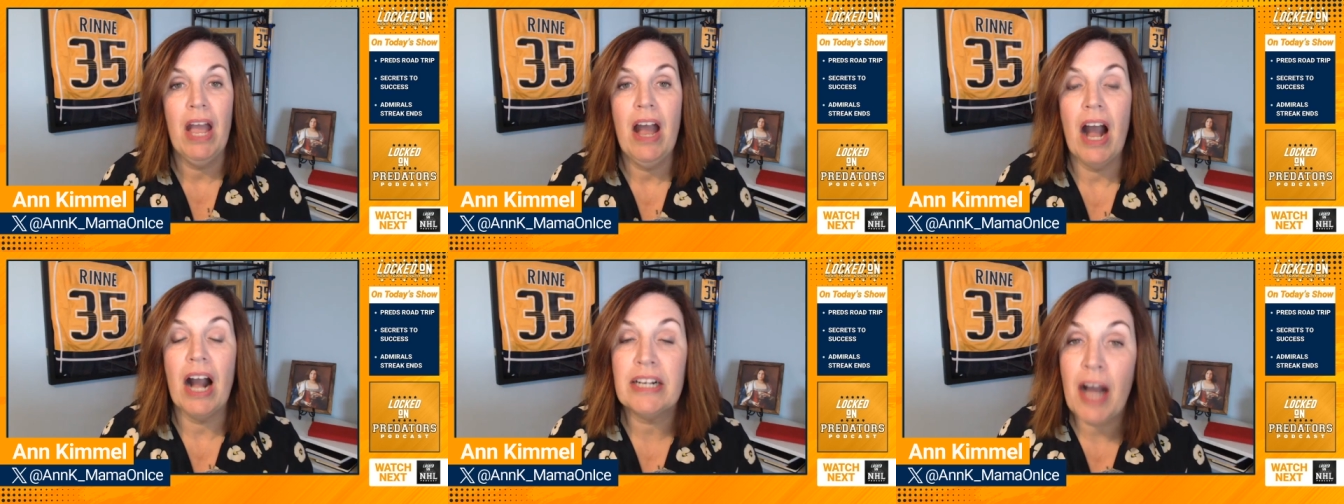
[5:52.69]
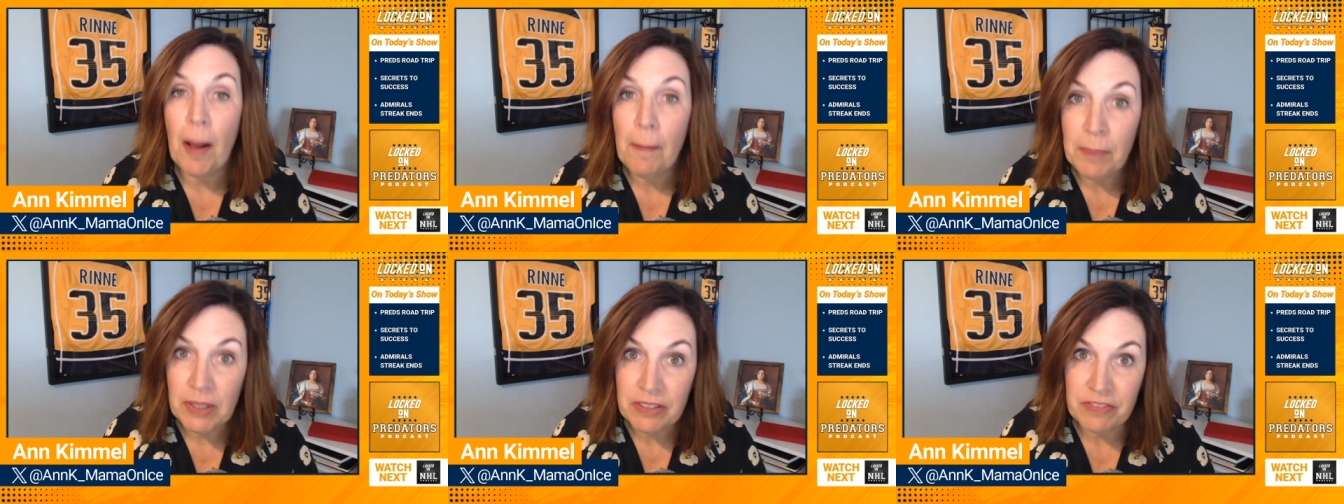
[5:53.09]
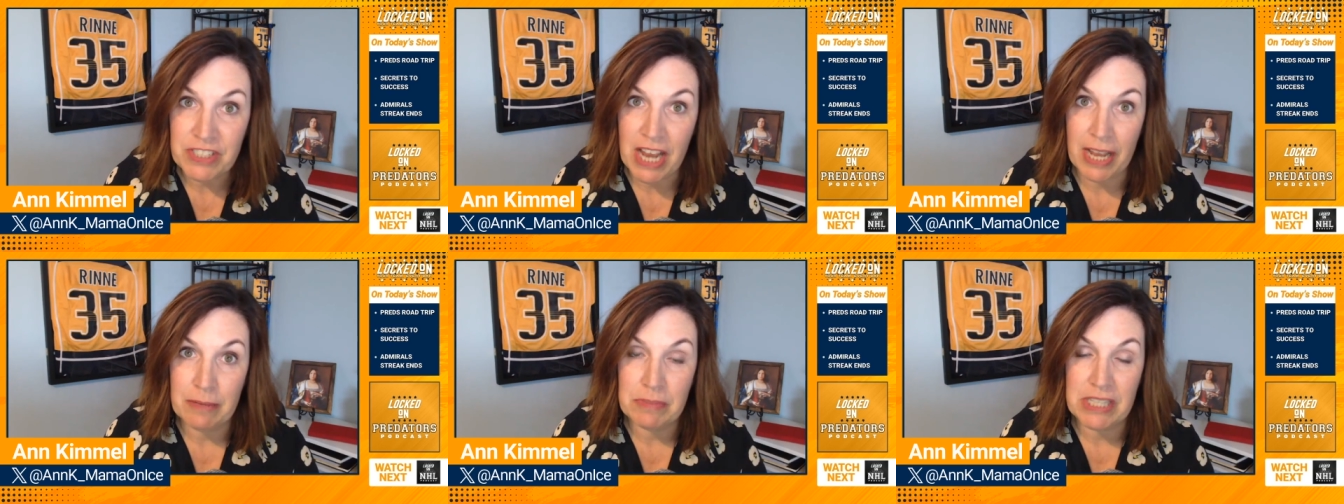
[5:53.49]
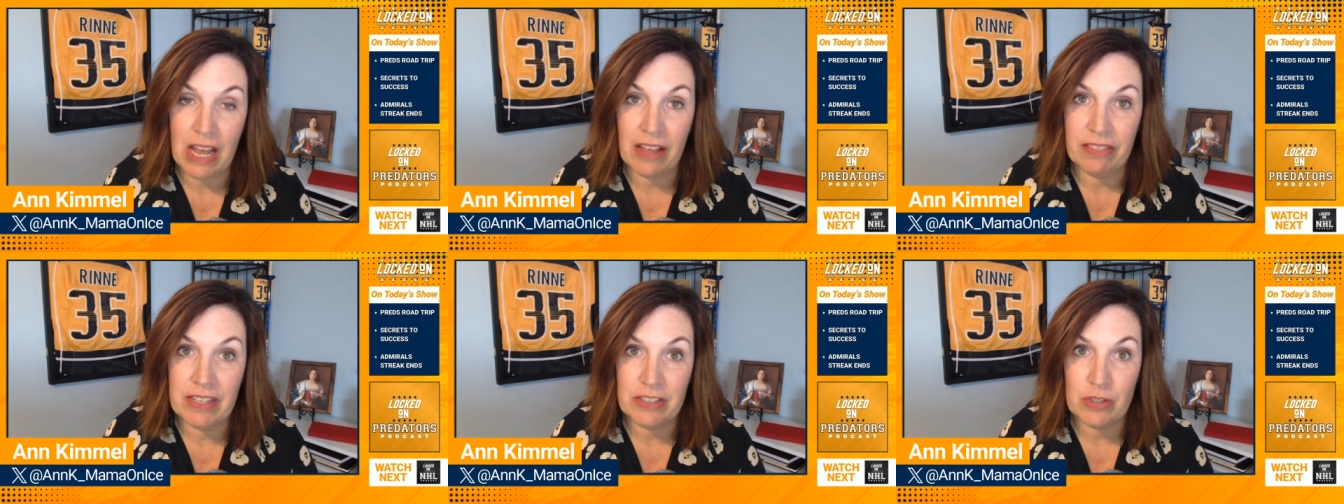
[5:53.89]
a couple of times
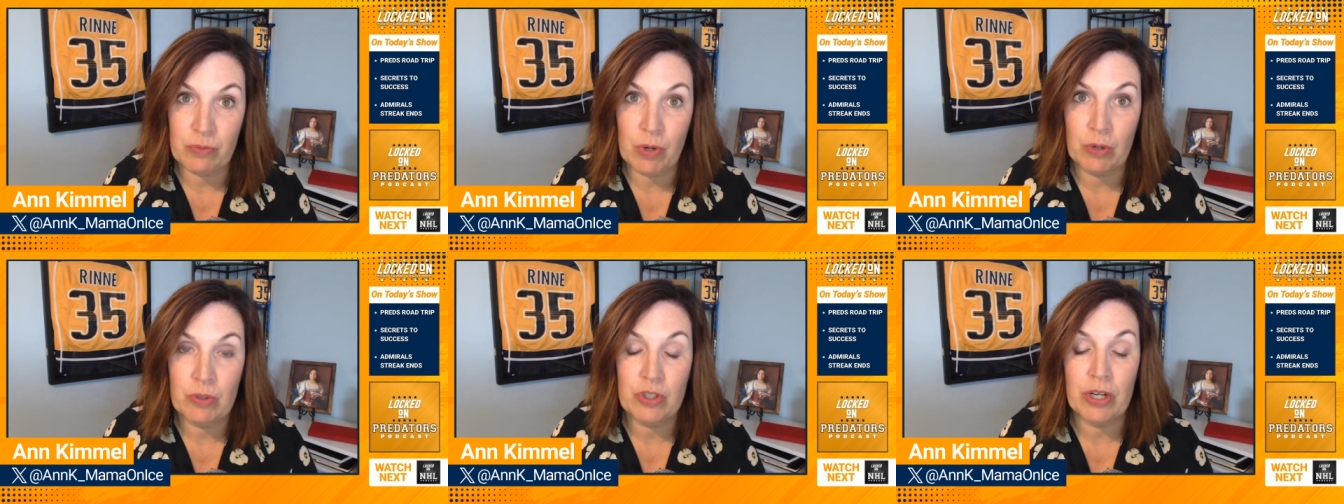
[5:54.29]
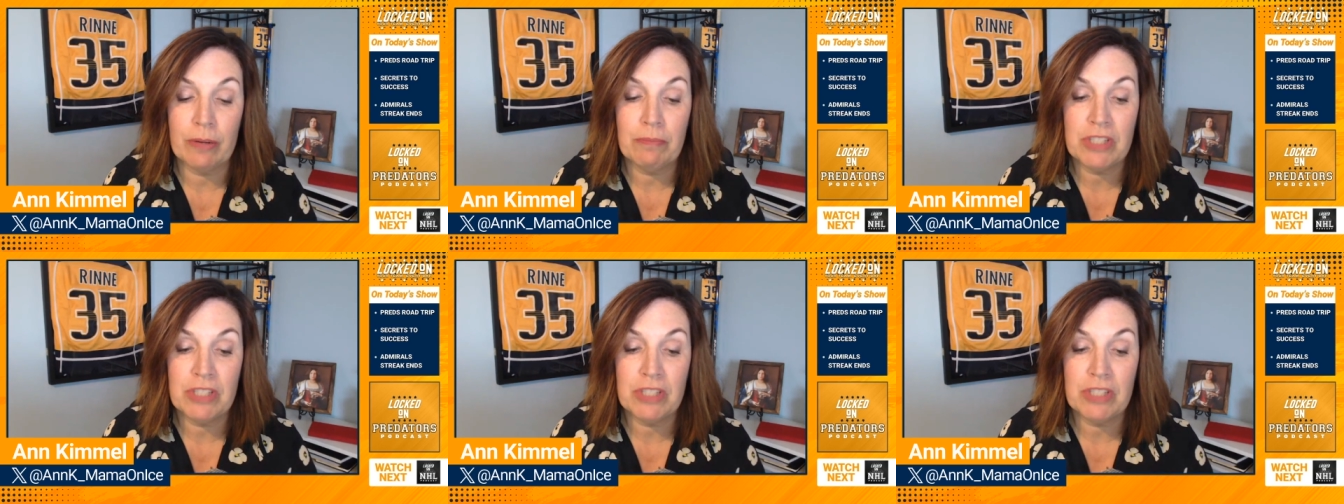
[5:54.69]
on this road trip.